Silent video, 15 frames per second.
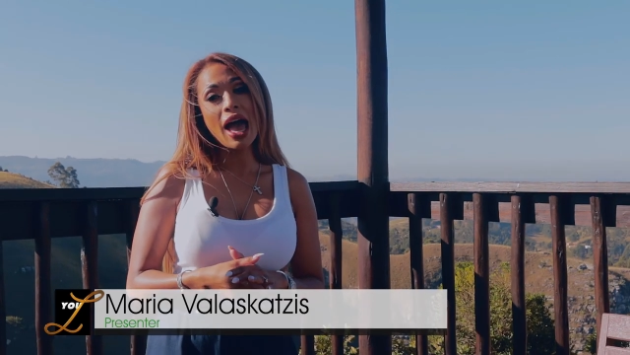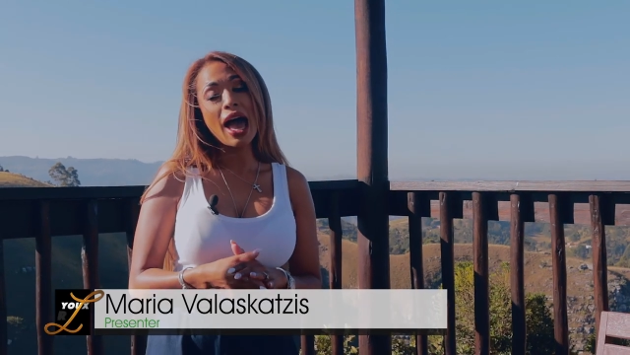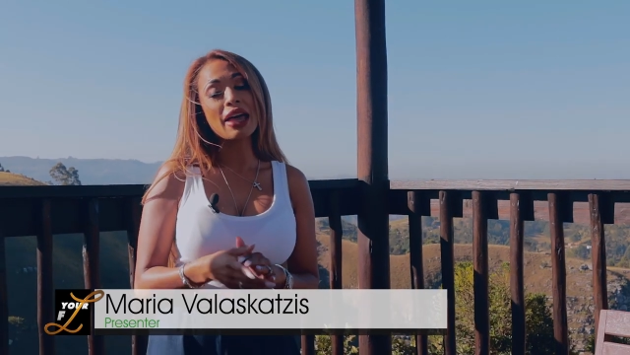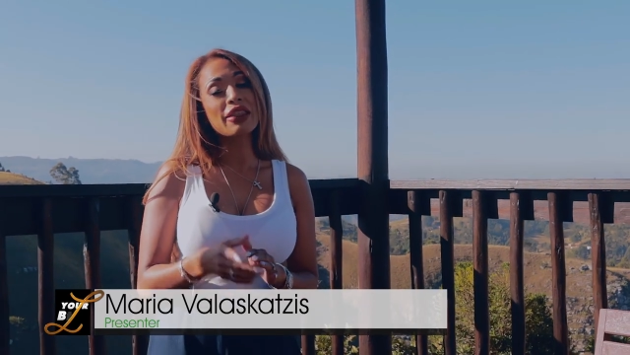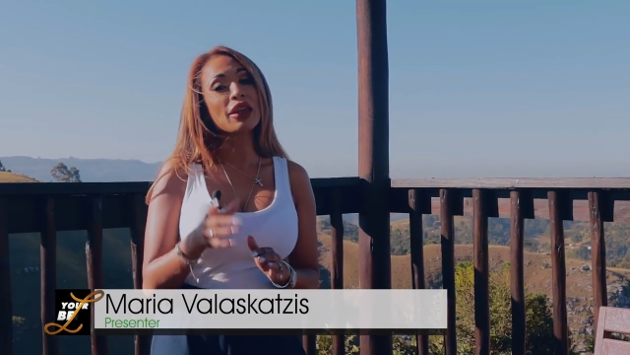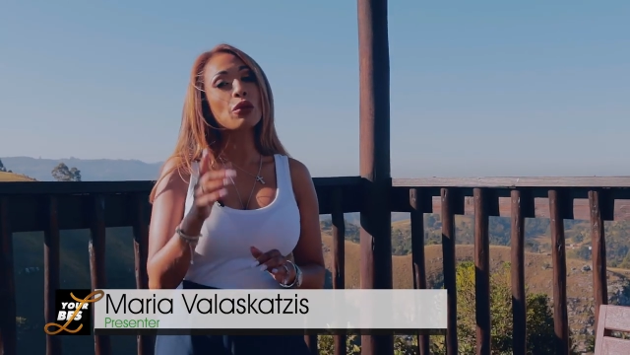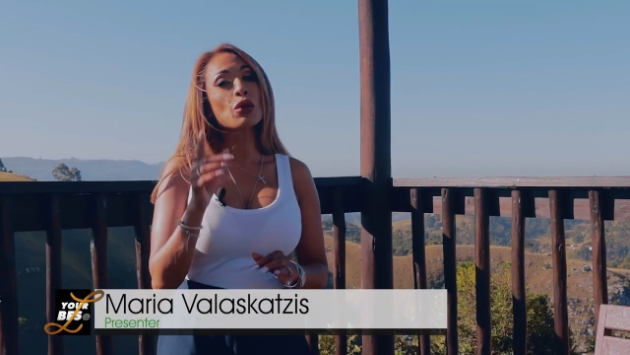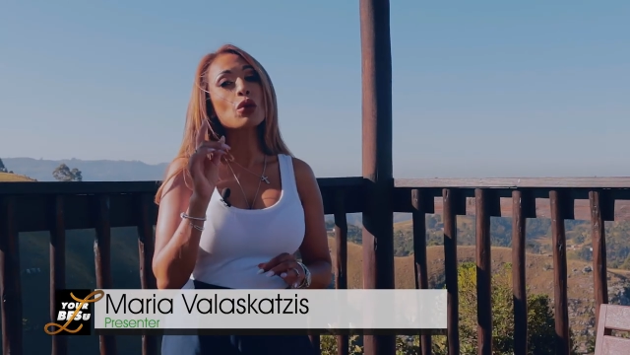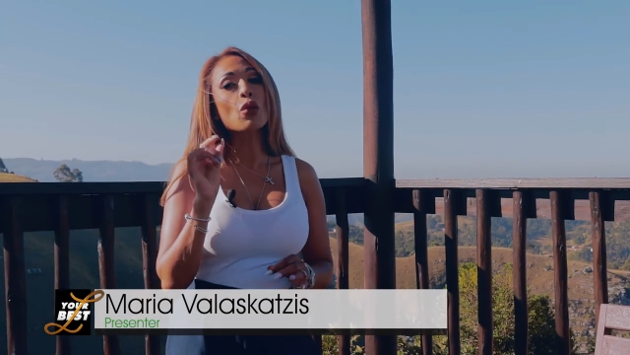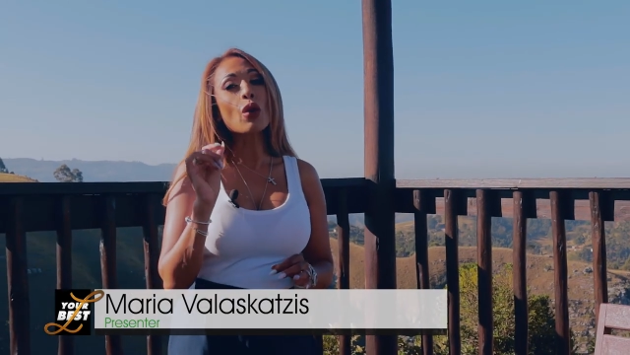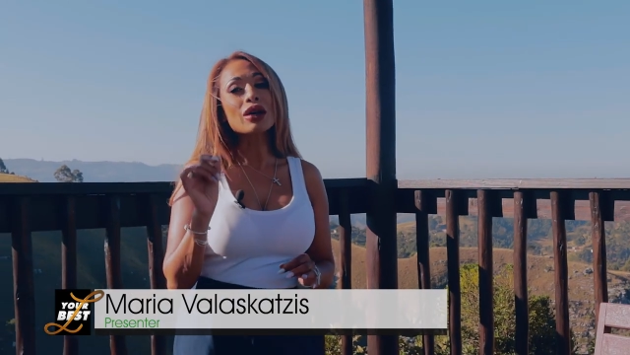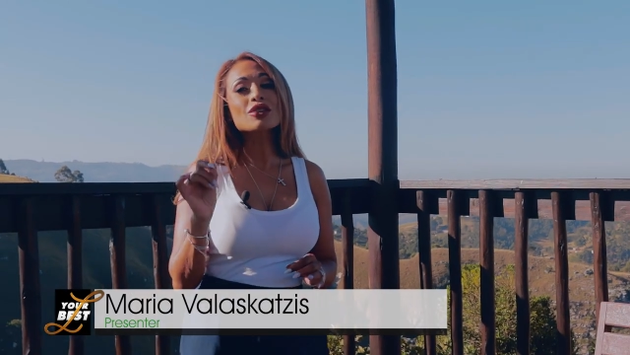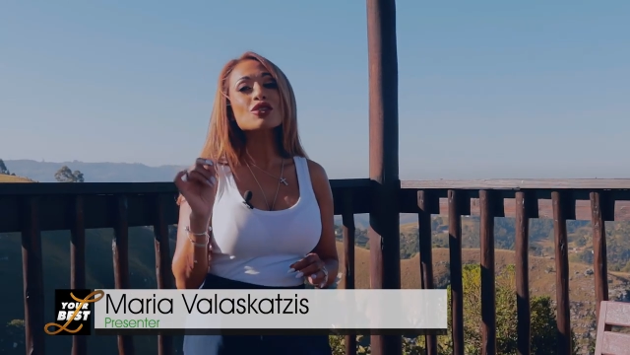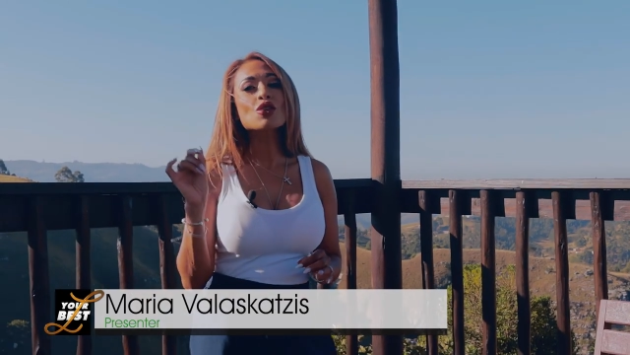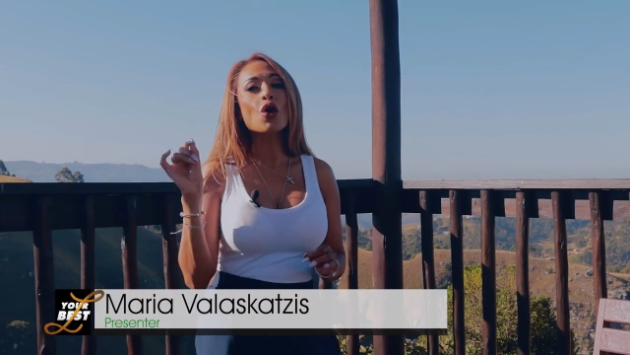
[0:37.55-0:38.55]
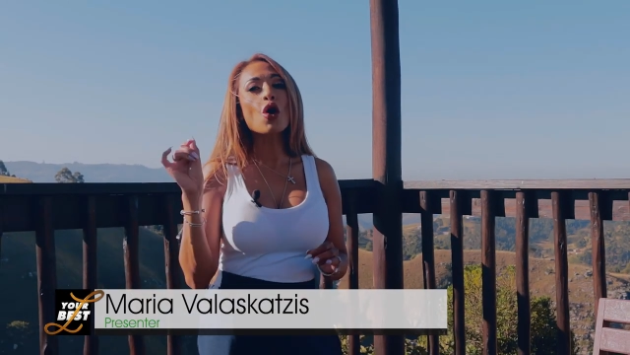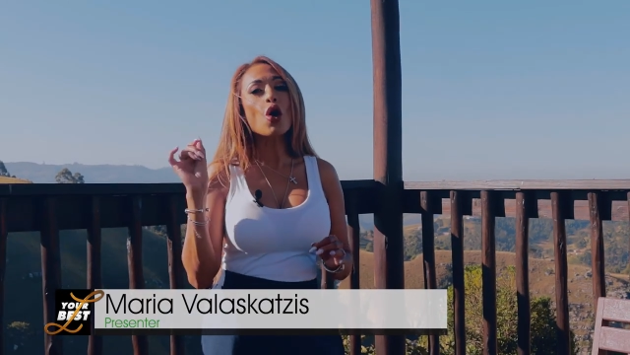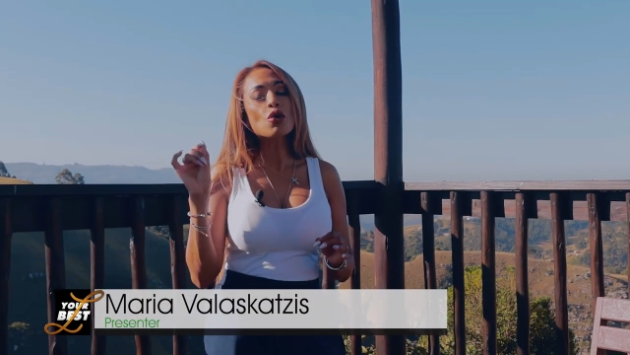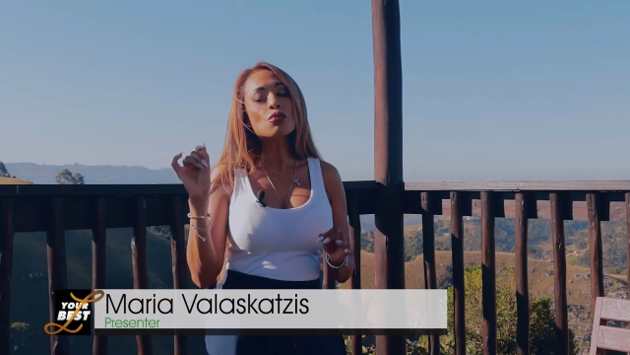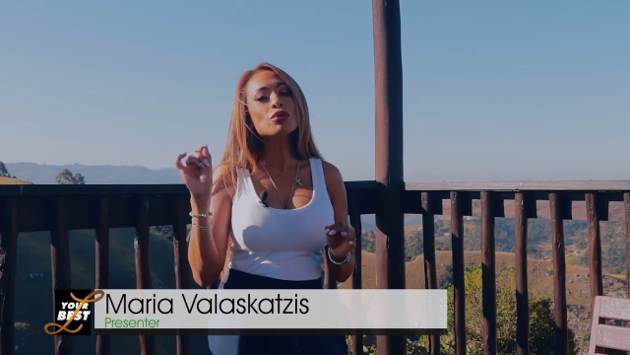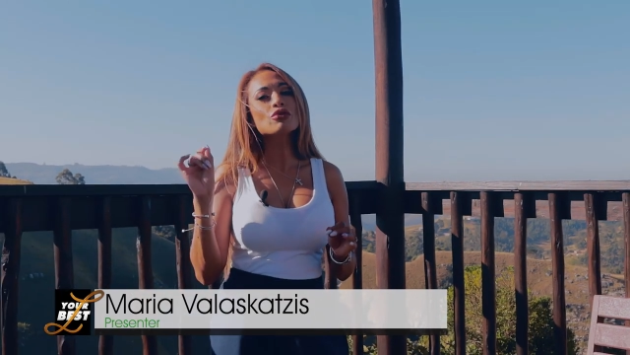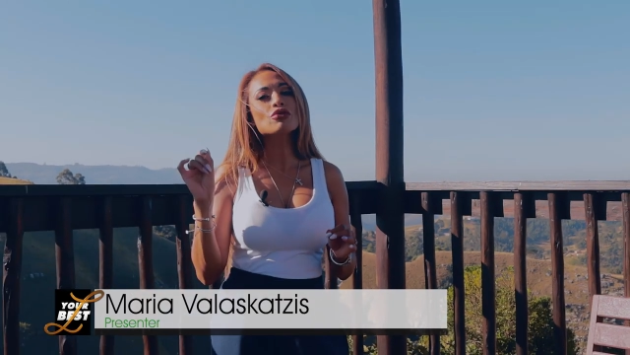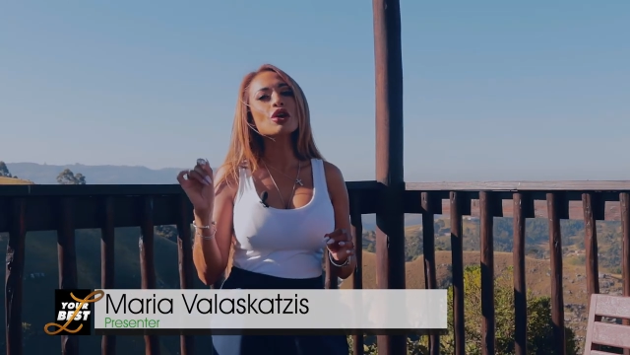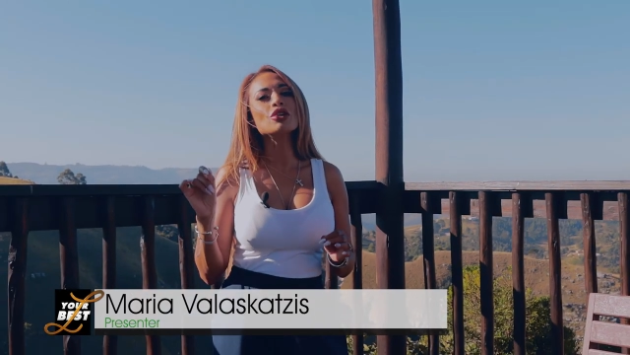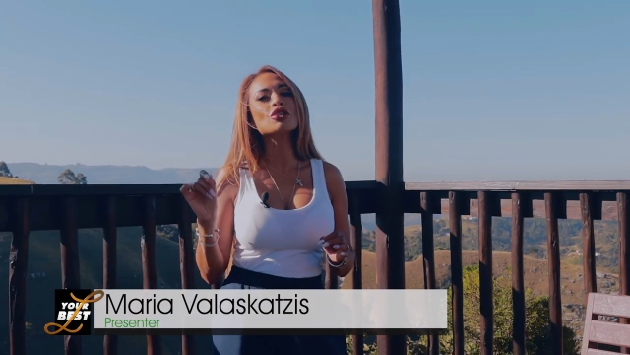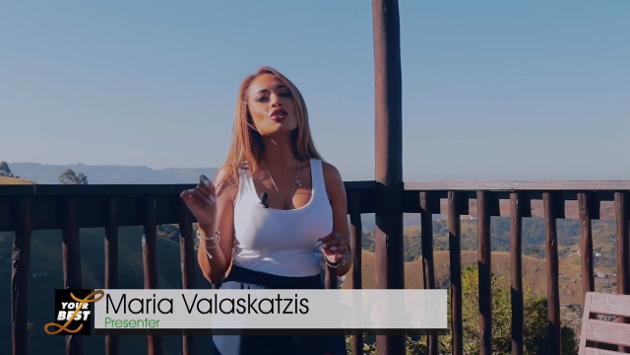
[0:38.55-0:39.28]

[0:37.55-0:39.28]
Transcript: and they were once open rock